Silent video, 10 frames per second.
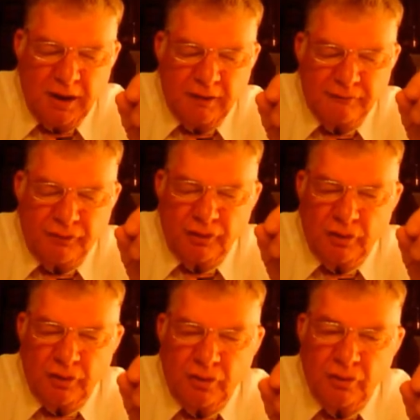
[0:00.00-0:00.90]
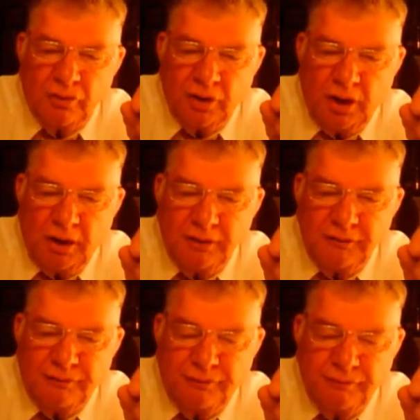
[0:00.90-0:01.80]
and for long
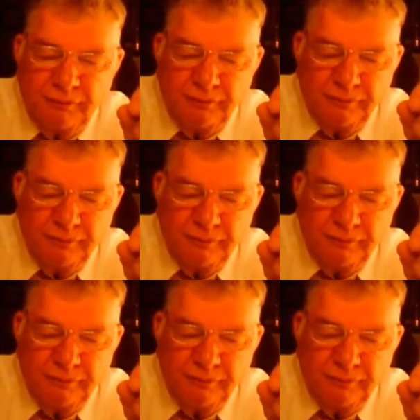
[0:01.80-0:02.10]
life